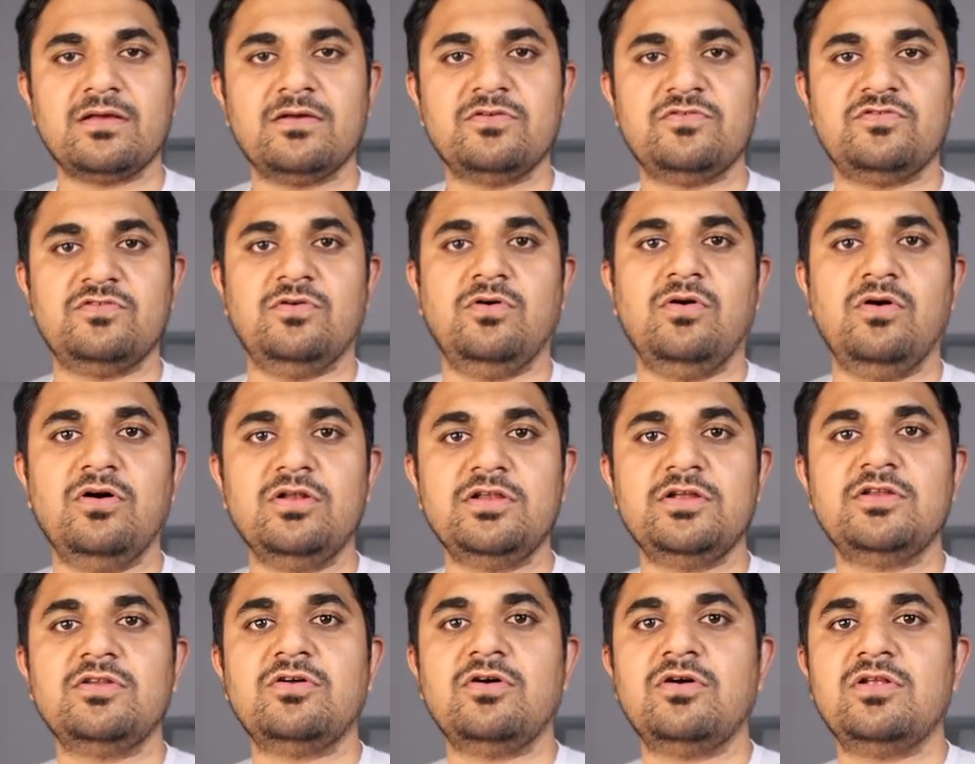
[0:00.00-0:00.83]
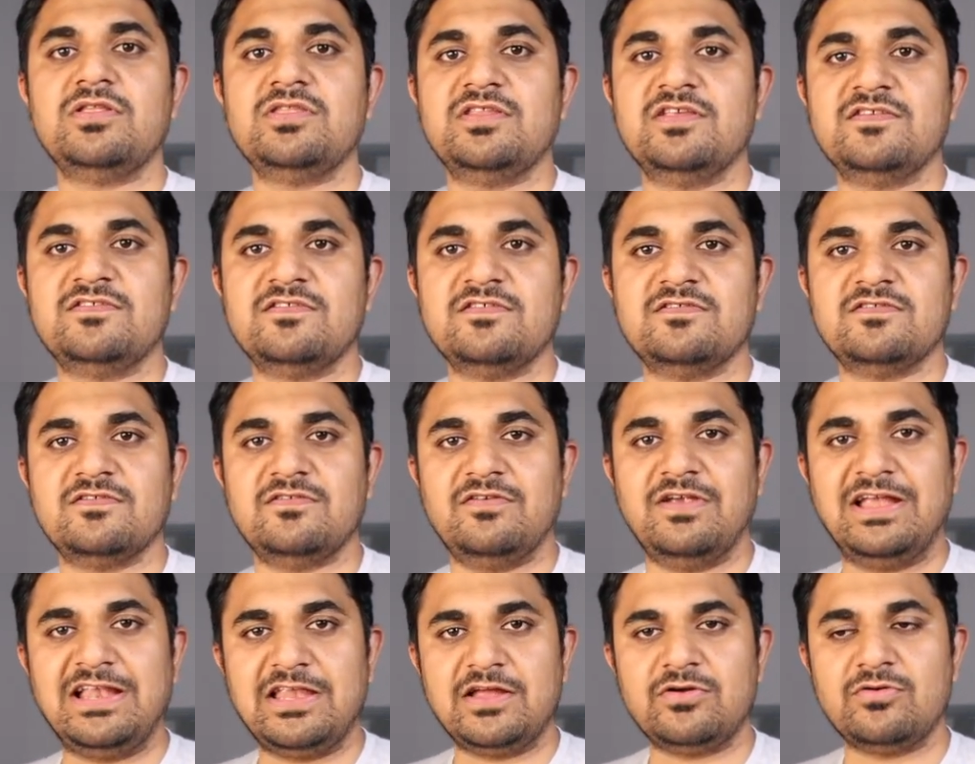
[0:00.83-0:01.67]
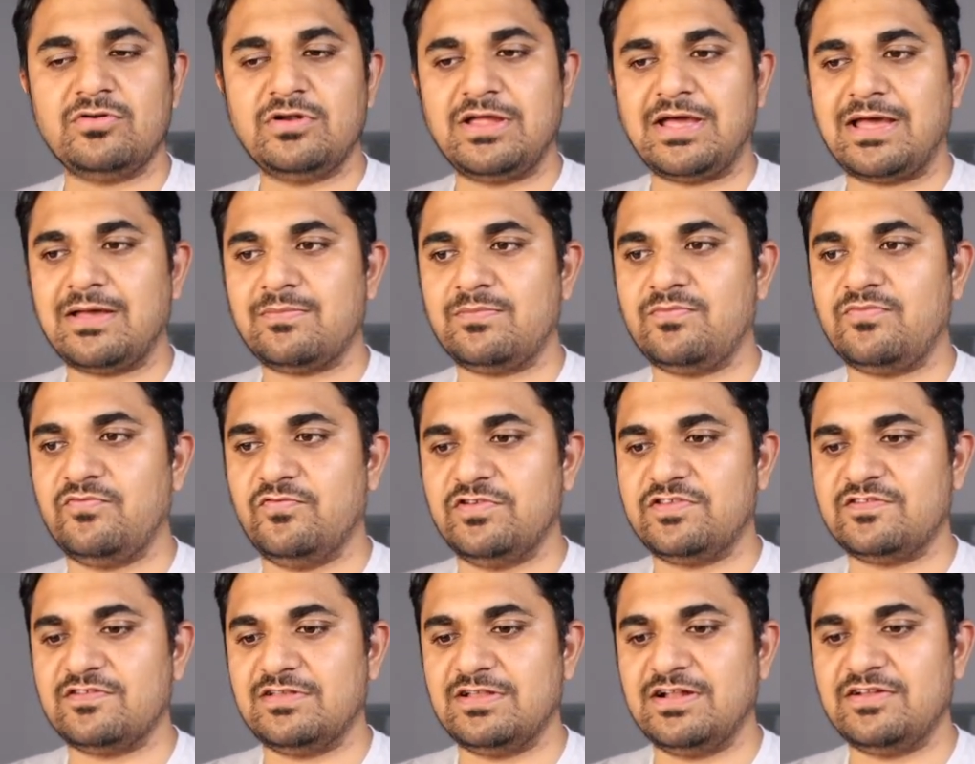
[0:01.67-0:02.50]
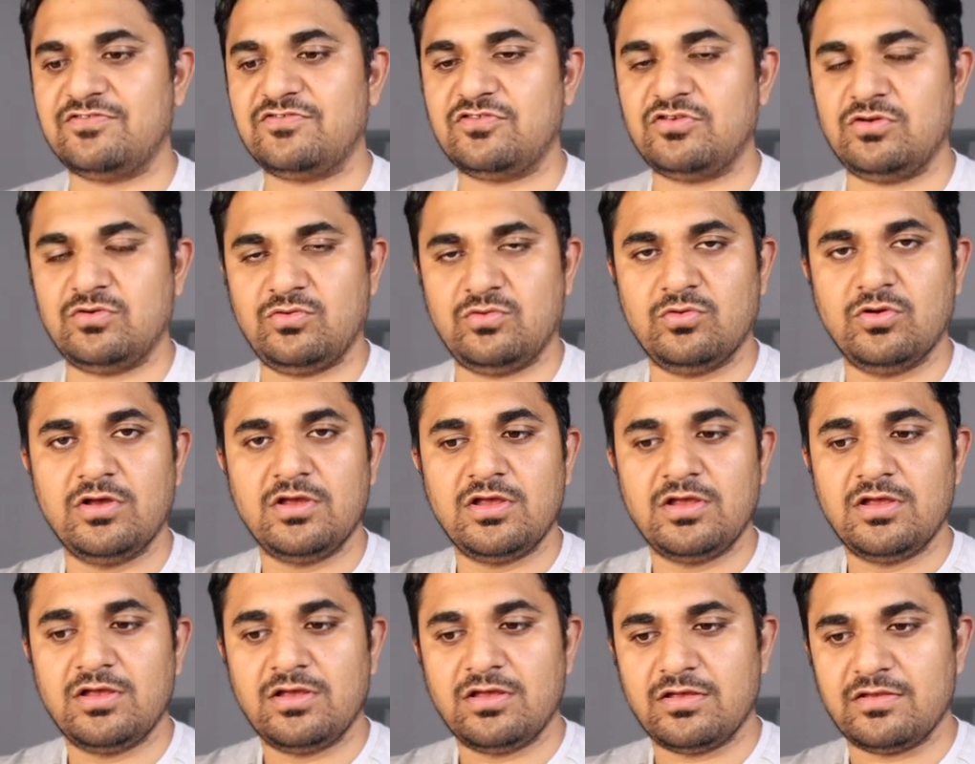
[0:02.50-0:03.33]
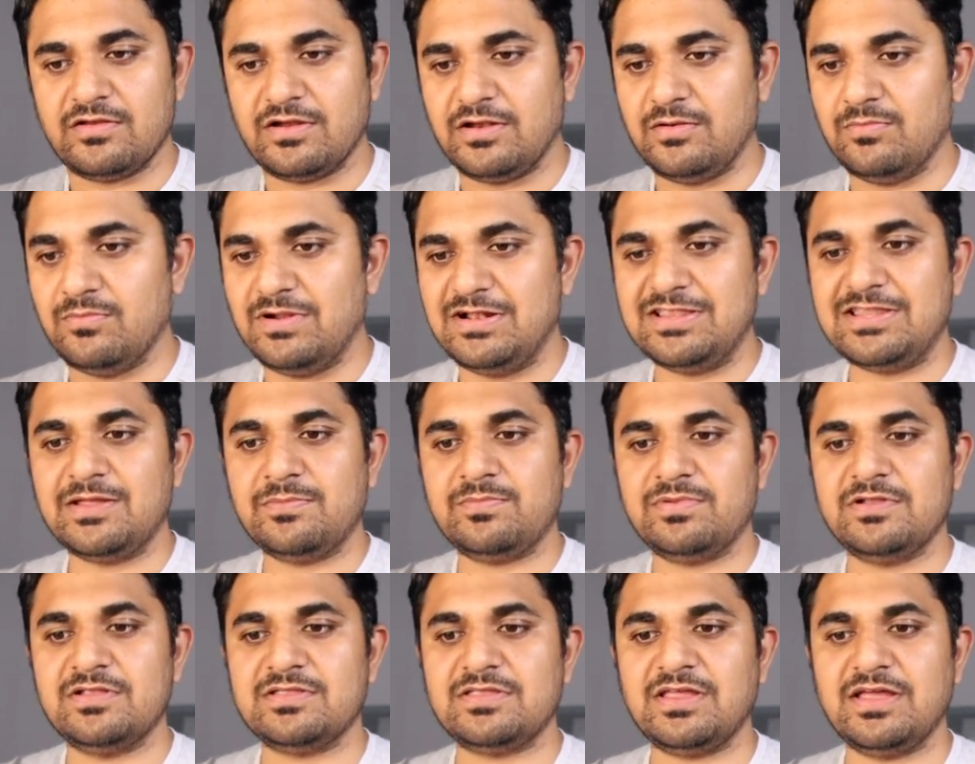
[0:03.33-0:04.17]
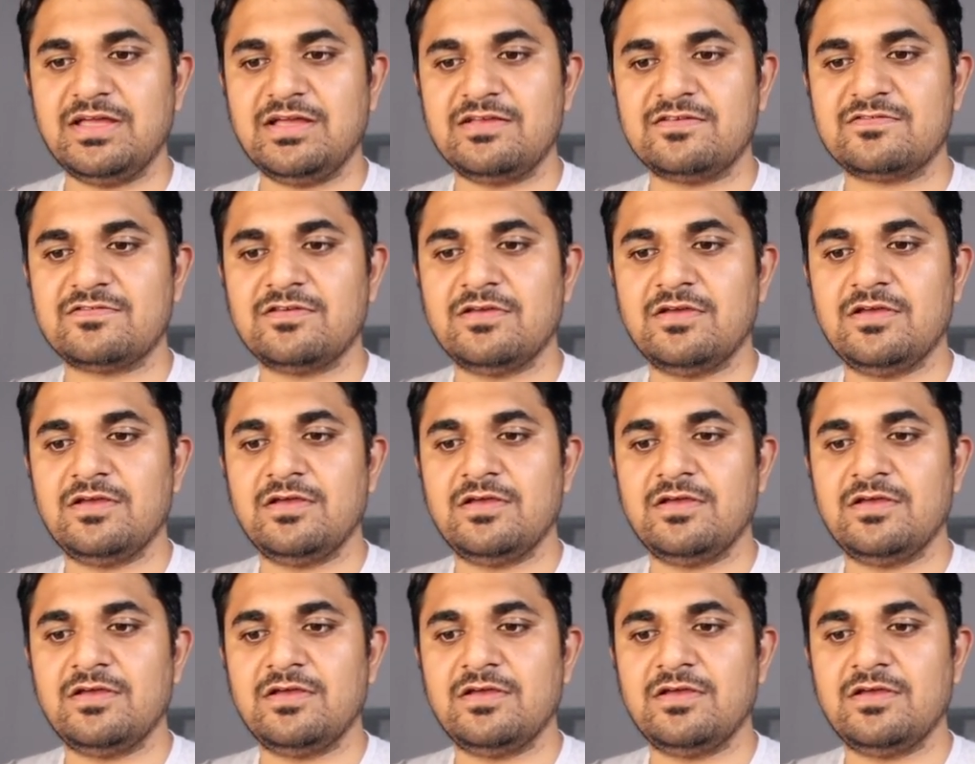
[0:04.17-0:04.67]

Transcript: so all in all this is a really good app which lets you run multiple things